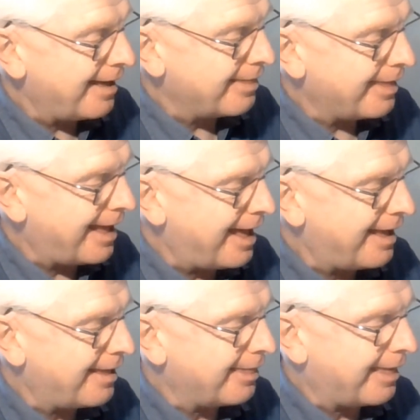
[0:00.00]
there,
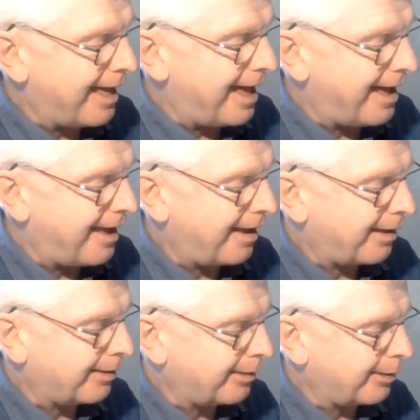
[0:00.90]
there,
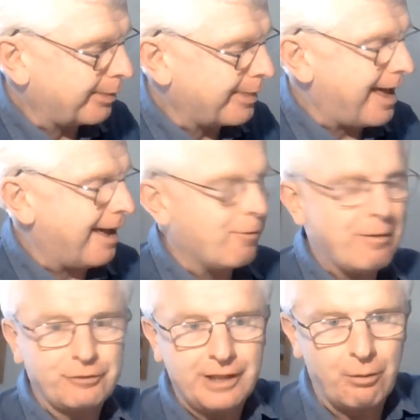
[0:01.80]
there. Oh, I've
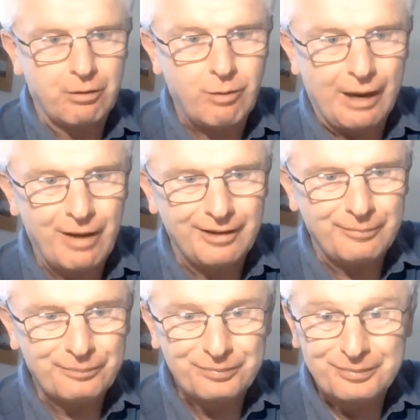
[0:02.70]
done that one quite well.
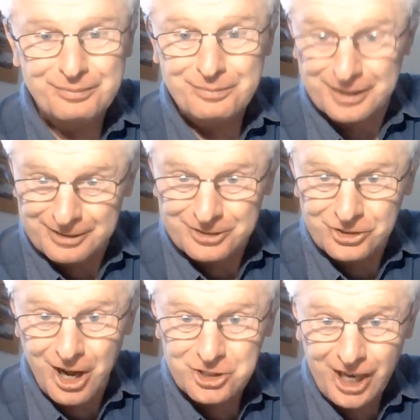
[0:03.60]

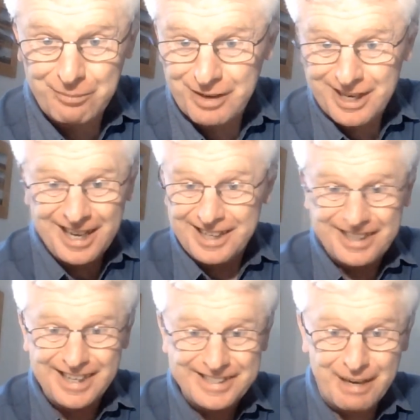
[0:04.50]
Star shape.
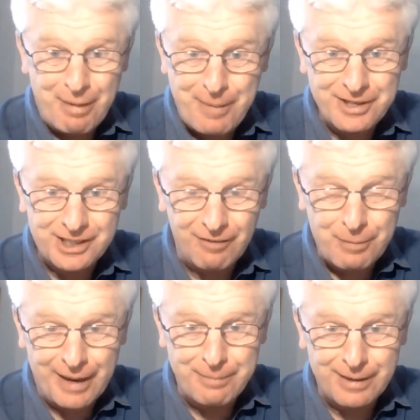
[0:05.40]
Didn't take my pencil off the
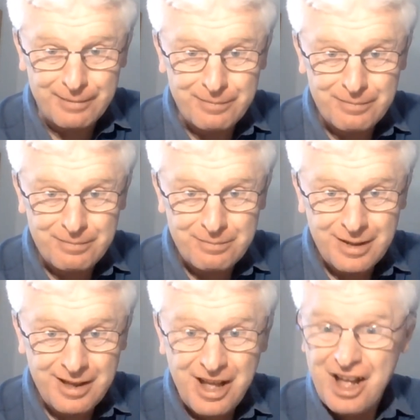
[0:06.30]
paper.
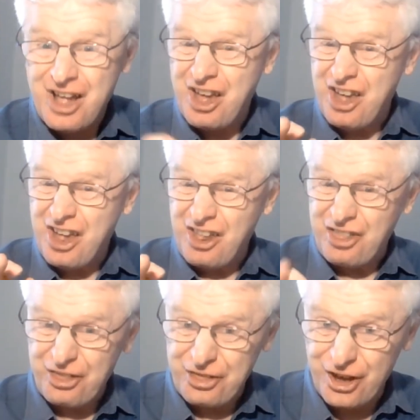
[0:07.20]
The
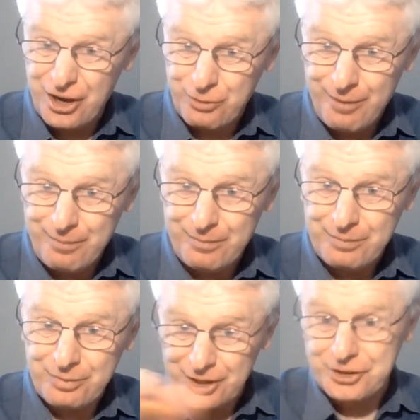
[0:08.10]
third one,
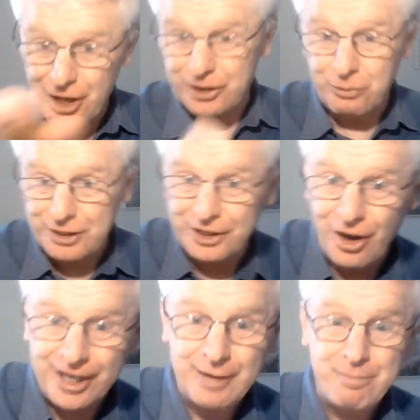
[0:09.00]
the circle with the
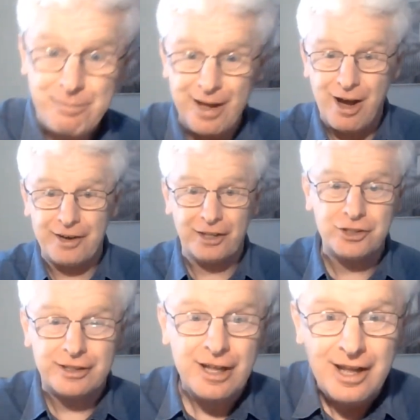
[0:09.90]
dot in. A bit hard. I'll
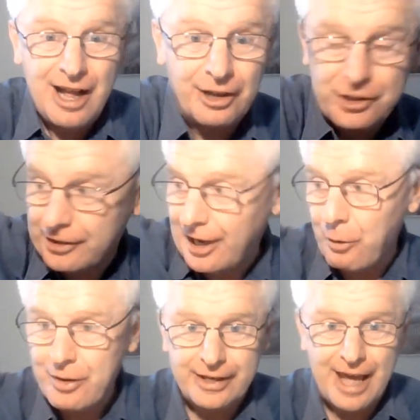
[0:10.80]
just
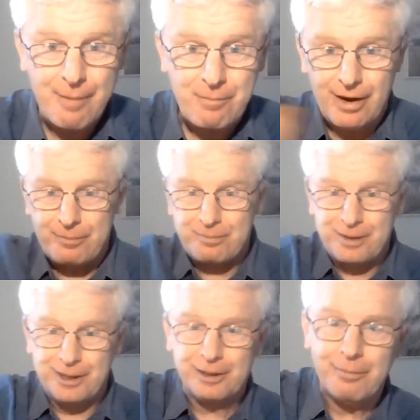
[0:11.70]
lower the camera a
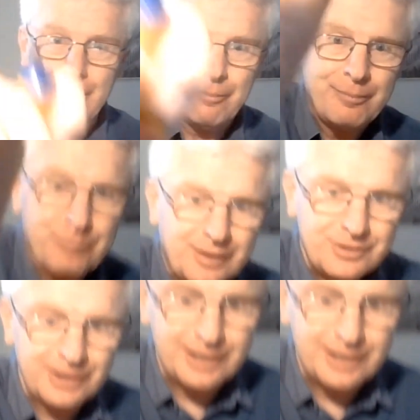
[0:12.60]
little bit so you can